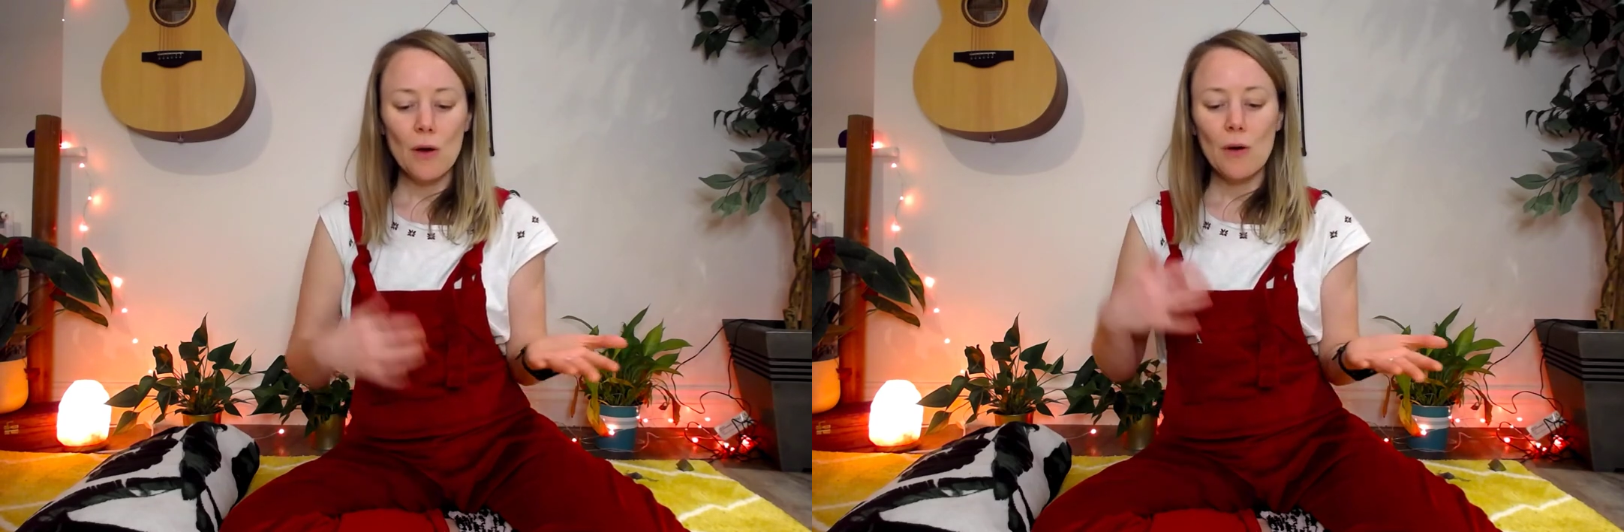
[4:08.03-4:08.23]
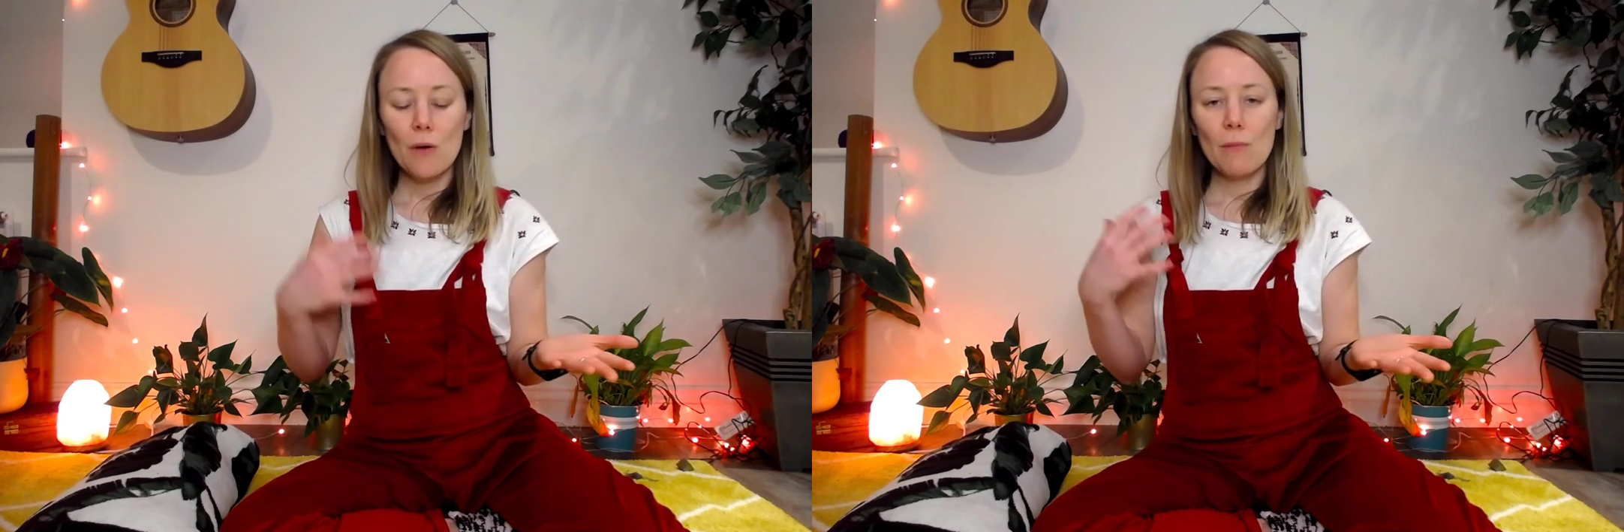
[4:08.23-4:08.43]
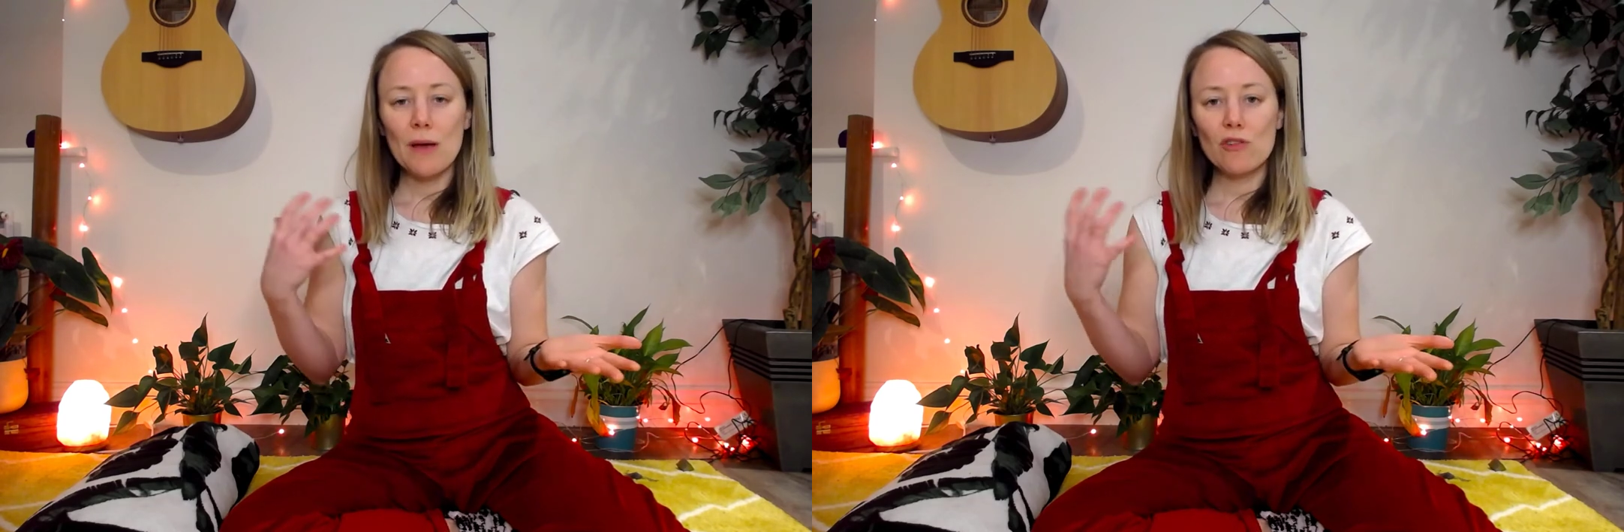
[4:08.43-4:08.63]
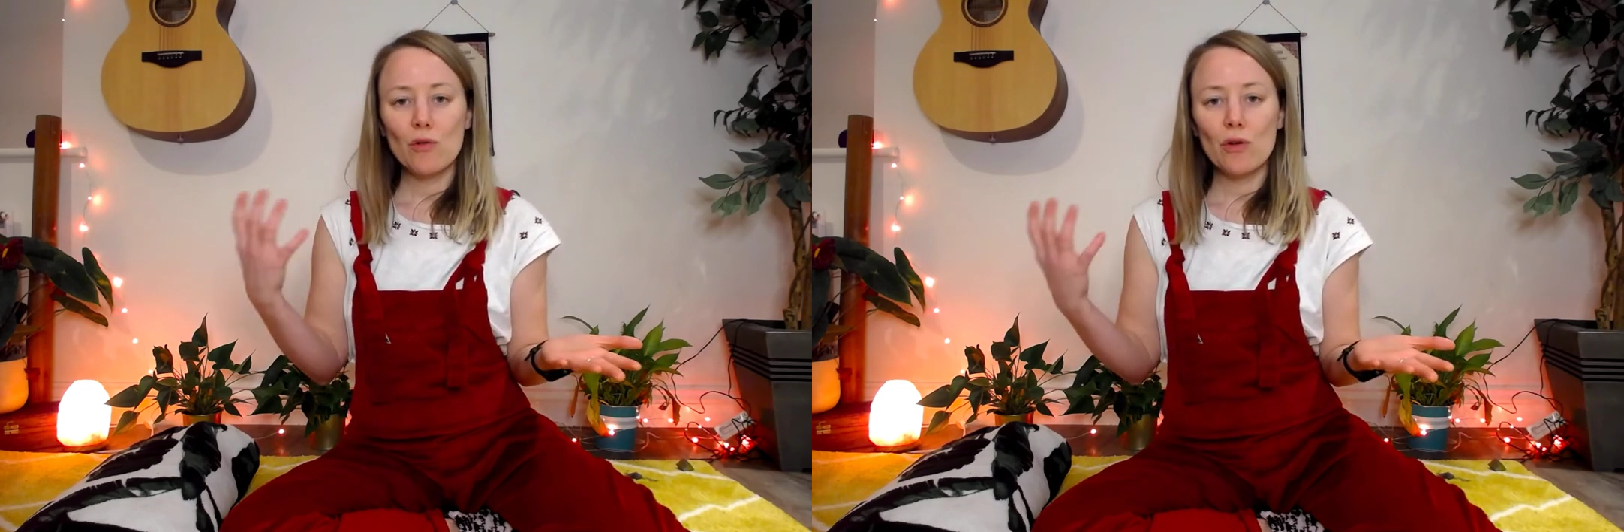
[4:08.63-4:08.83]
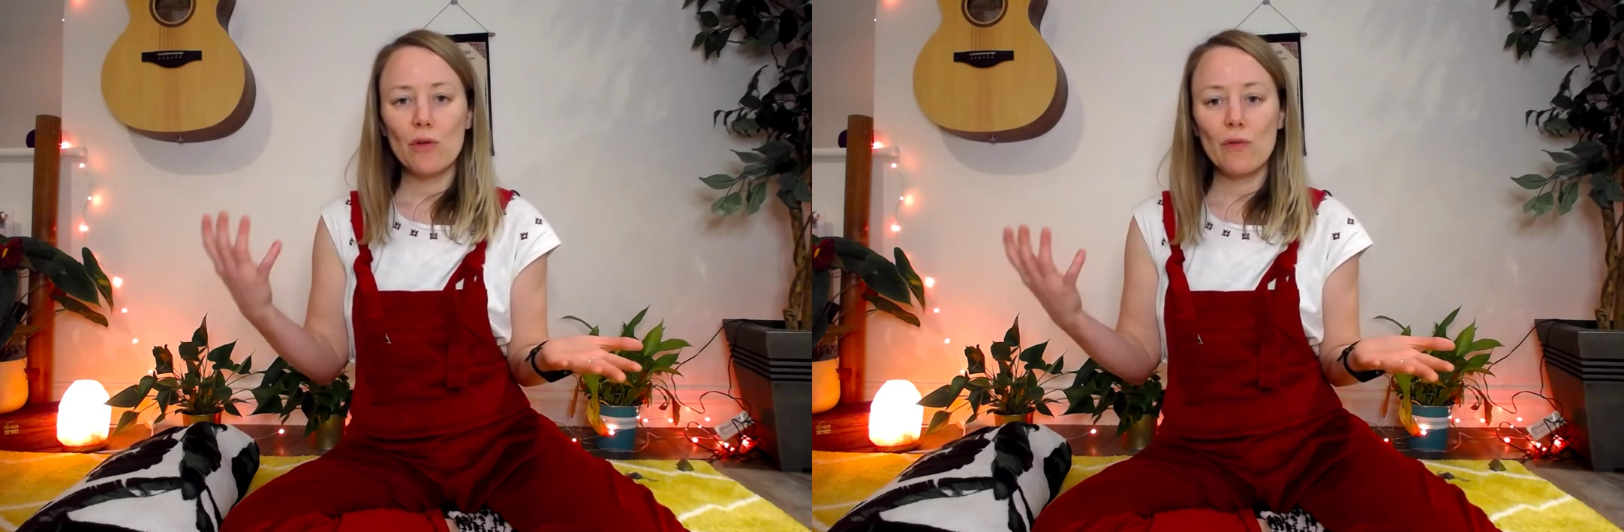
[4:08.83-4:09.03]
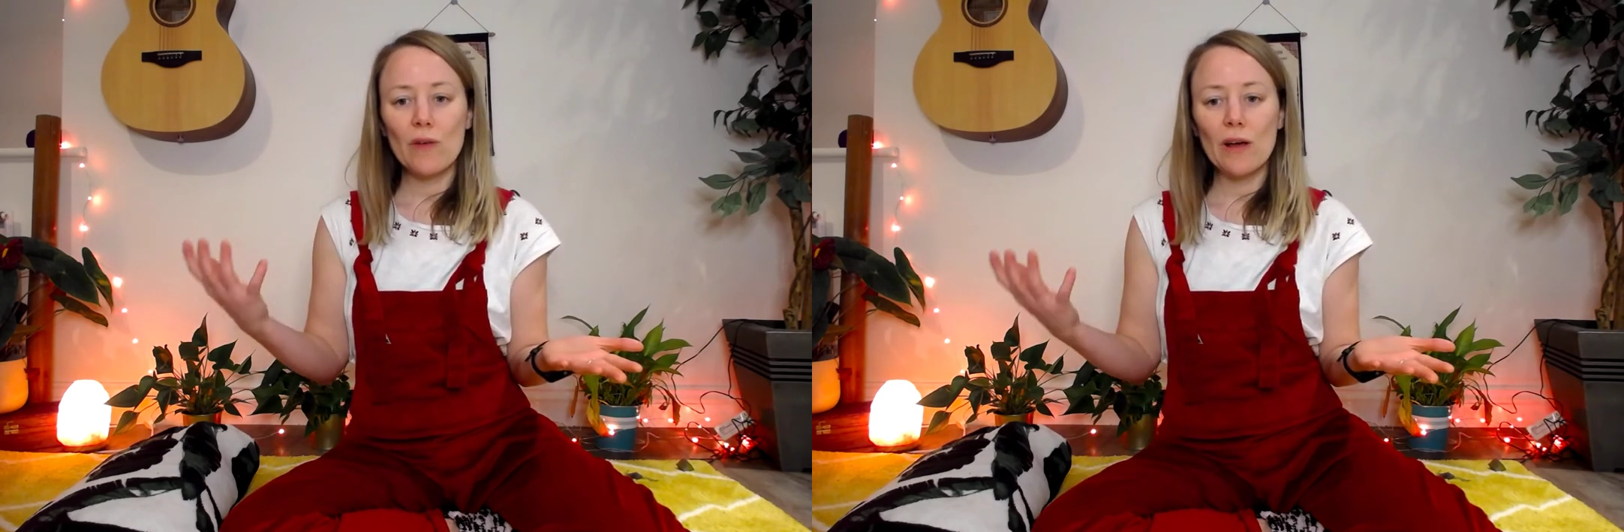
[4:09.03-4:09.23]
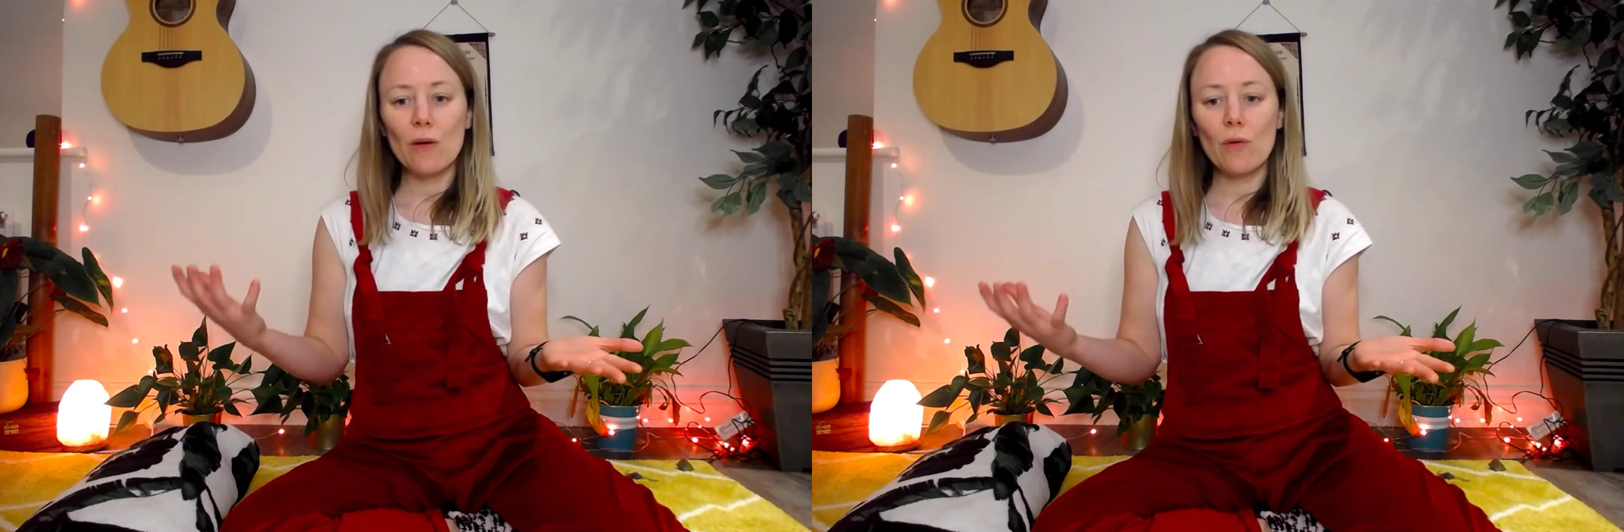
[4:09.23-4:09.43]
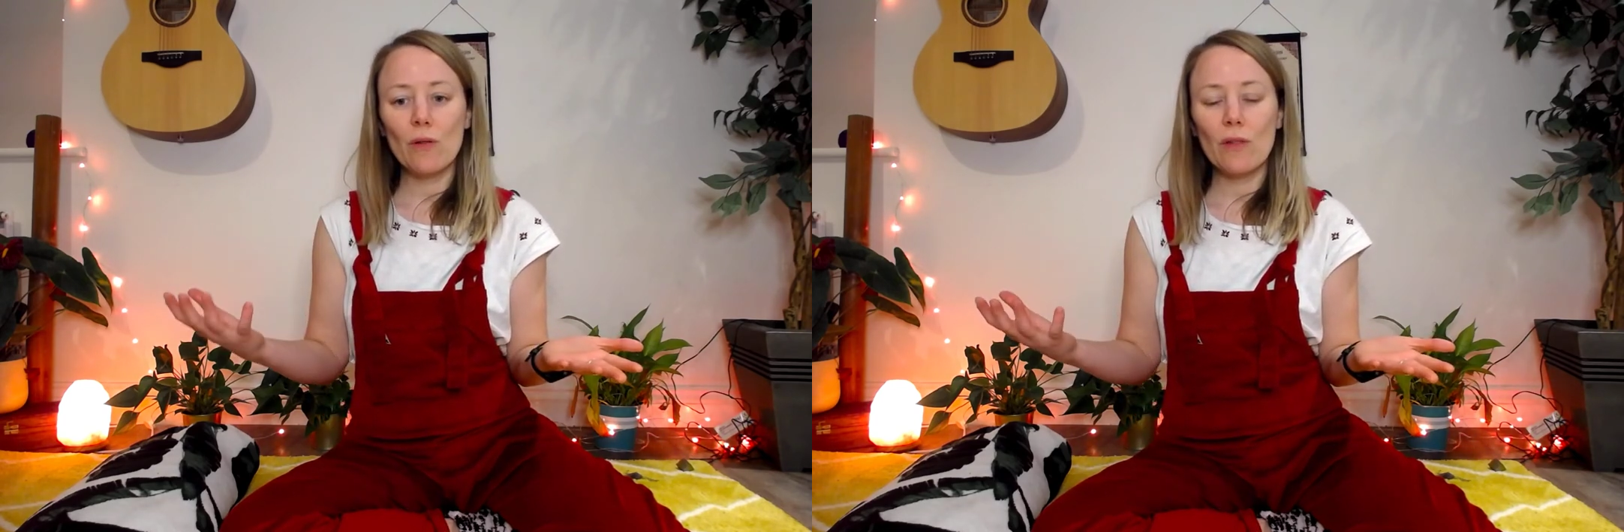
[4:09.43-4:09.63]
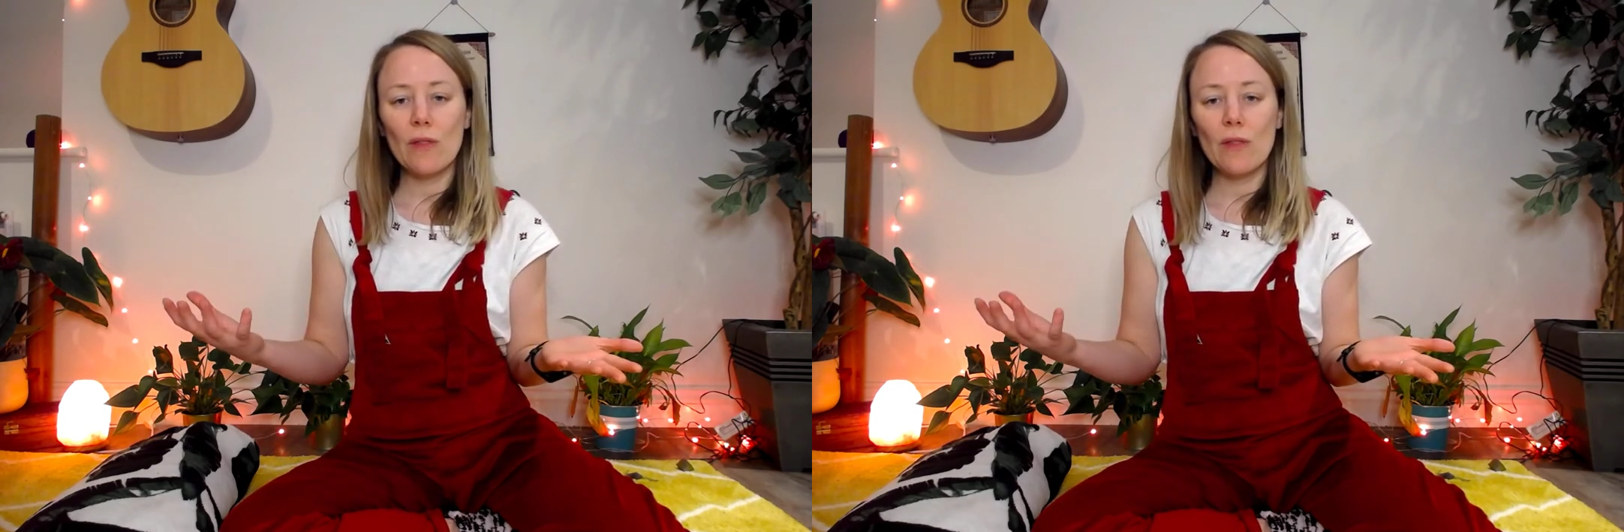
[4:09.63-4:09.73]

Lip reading: Make sure you feel